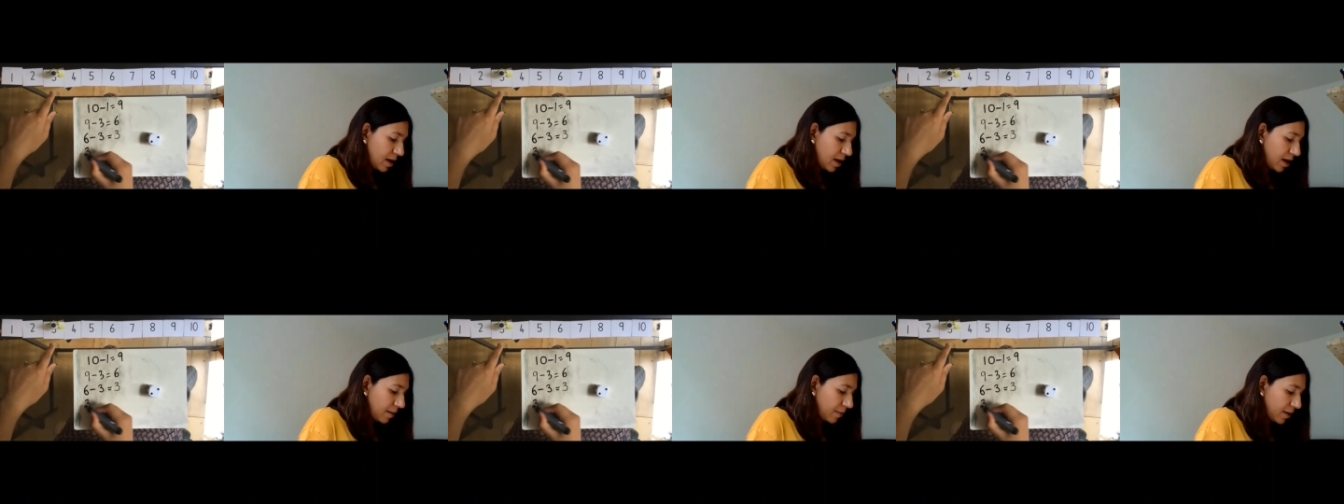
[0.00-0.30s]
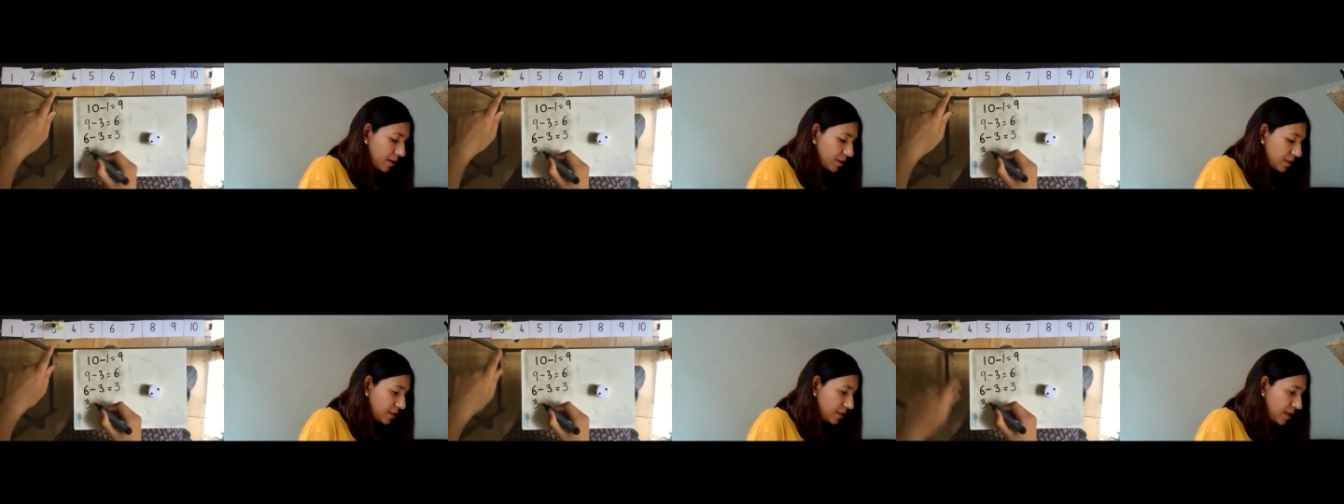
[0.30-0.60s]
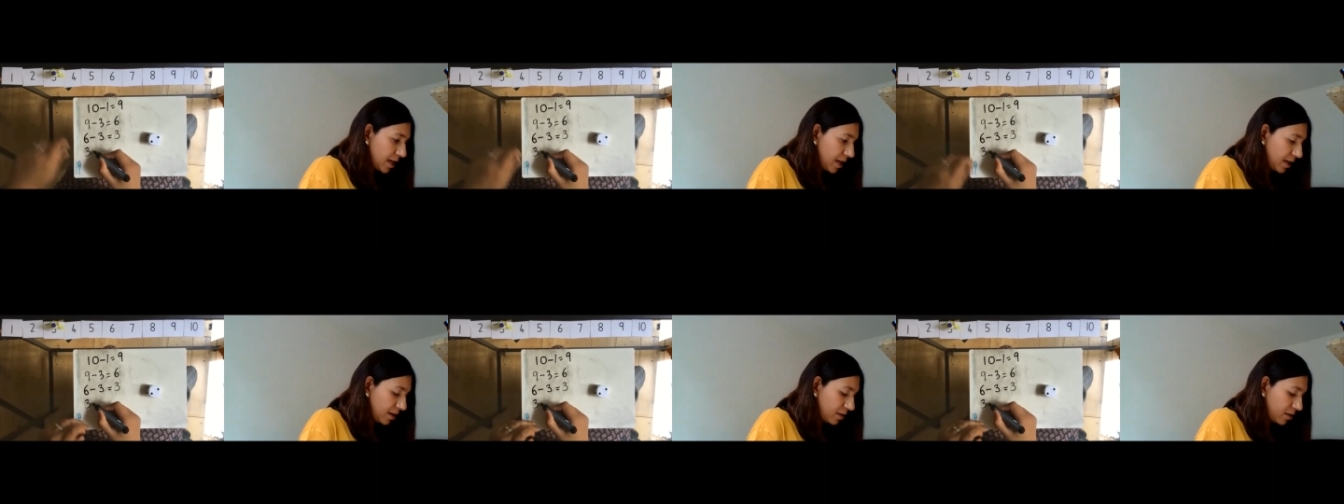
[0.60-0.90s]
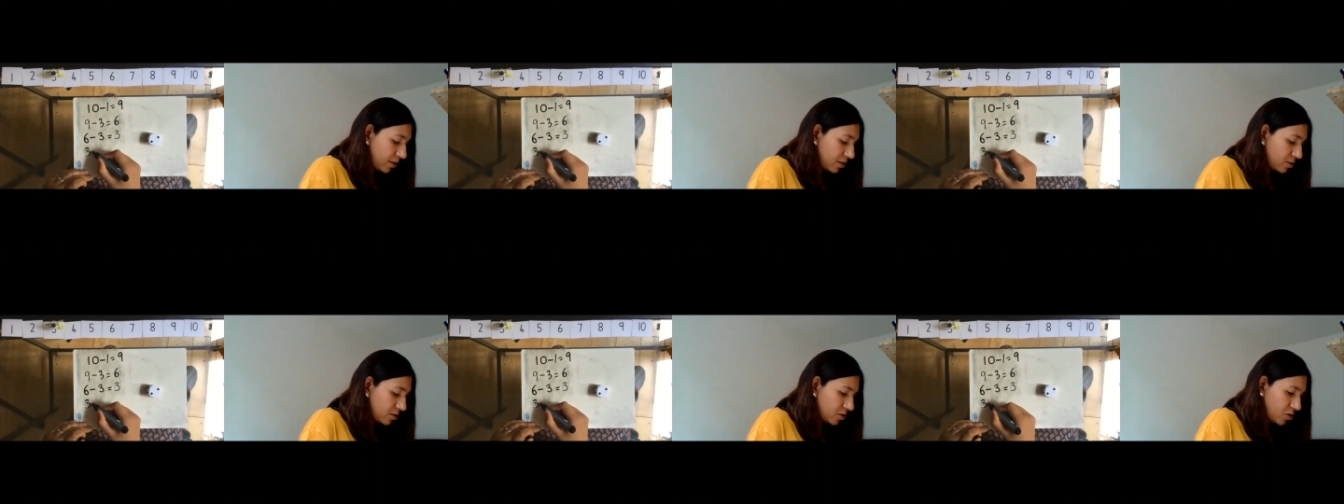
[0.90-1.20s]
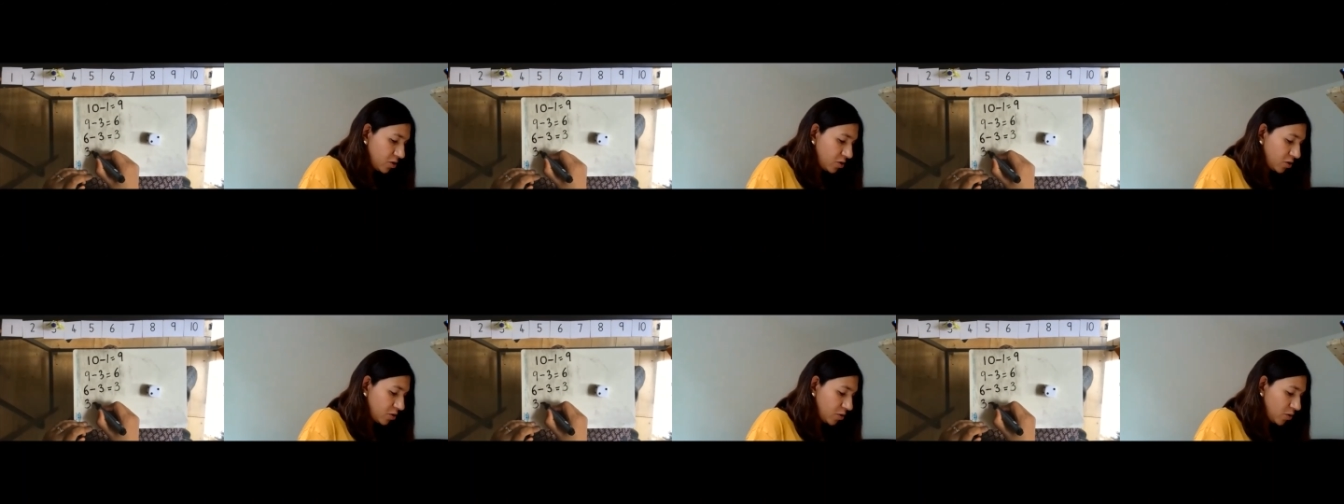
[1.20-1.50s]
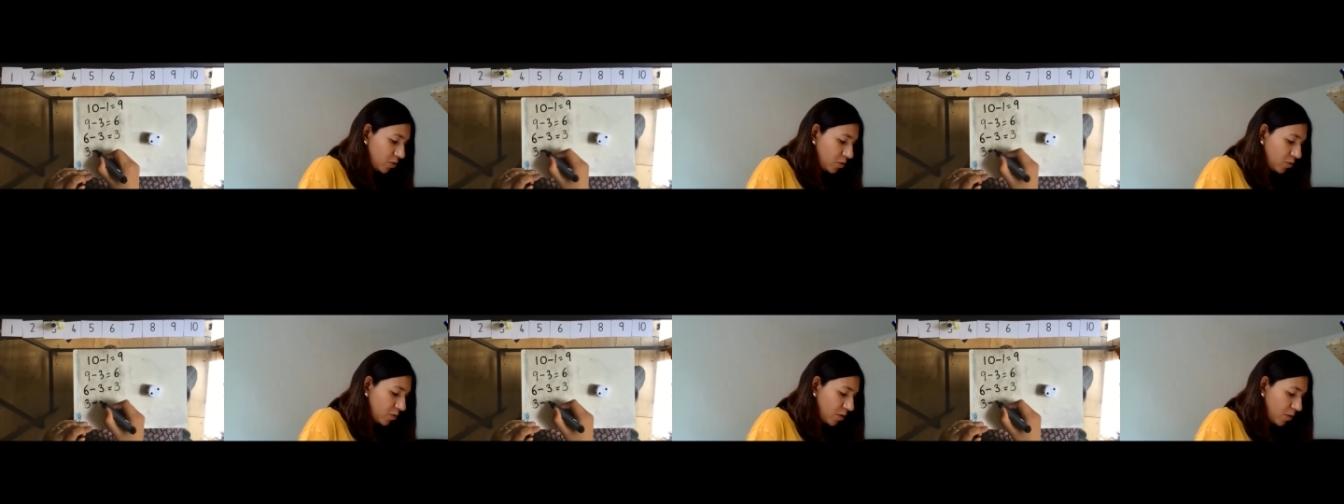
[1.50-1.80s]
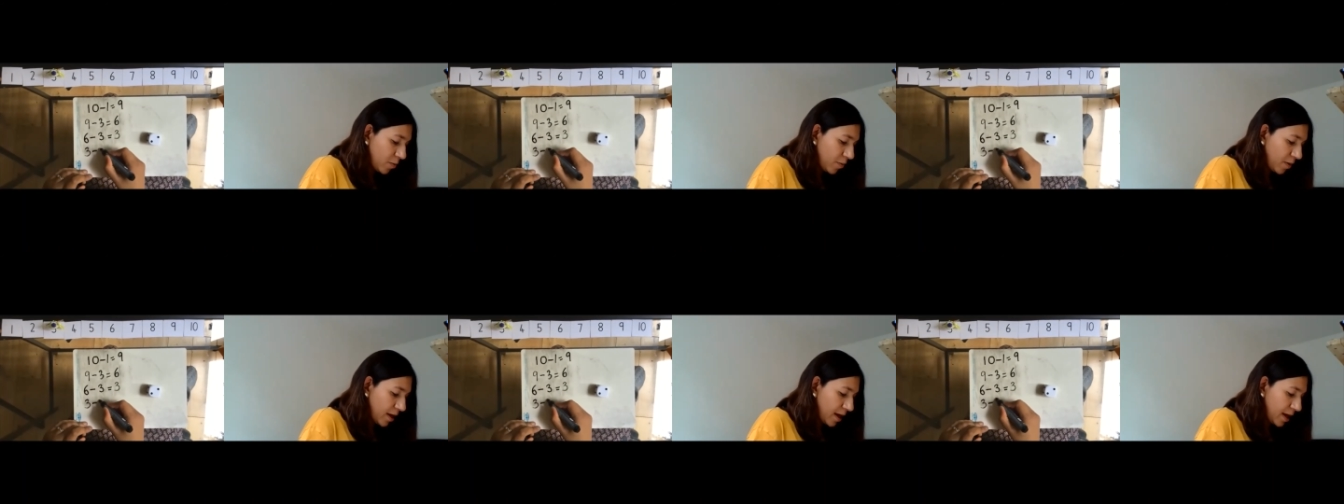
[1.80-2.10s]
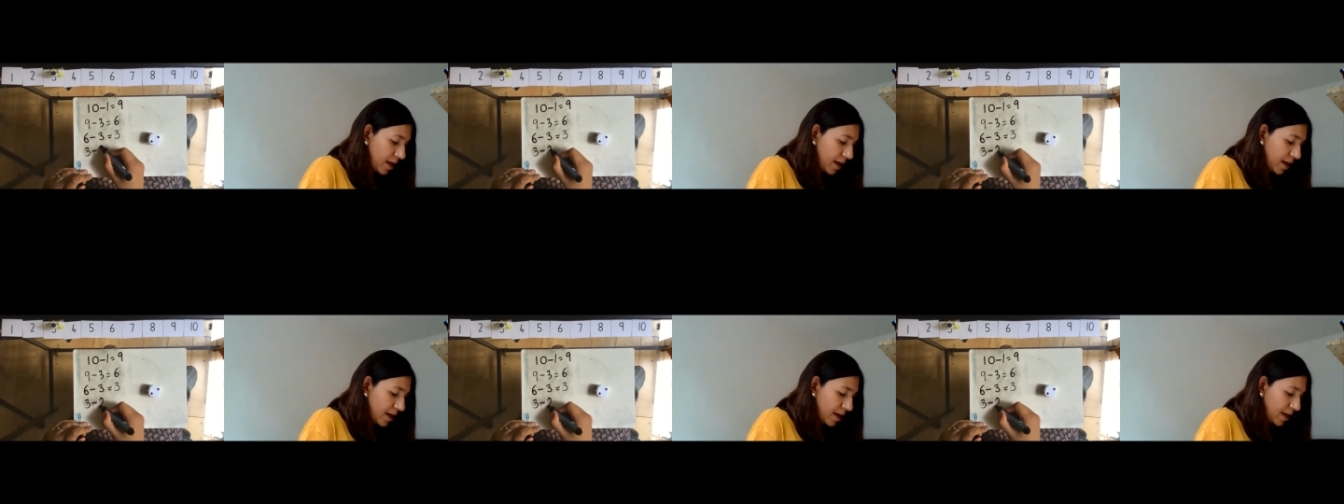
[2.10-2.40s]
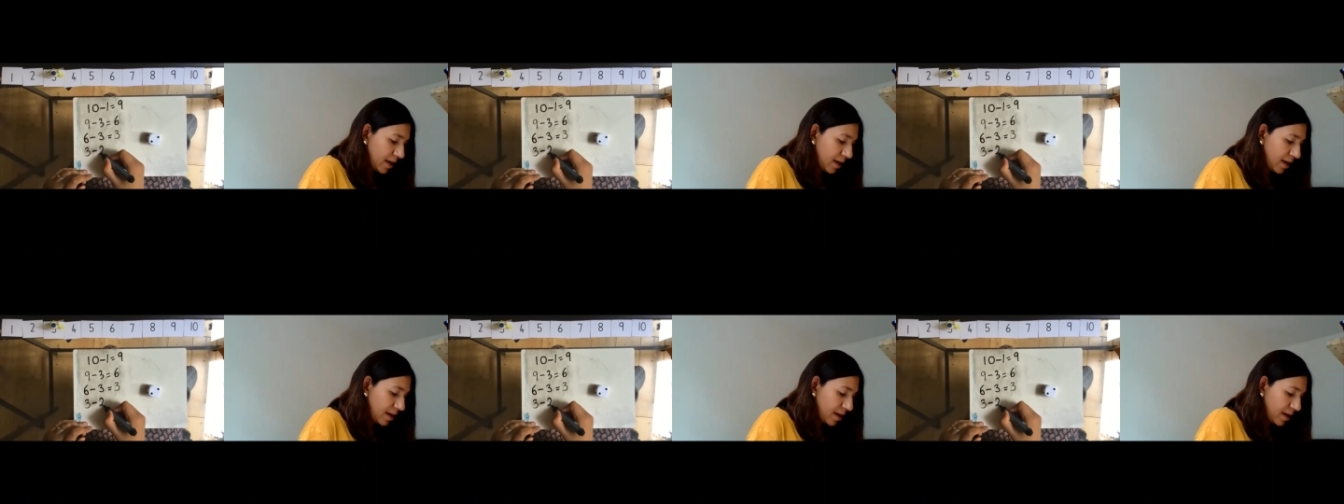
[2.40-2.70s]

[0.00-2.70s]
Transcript: I'm going to take 2 away.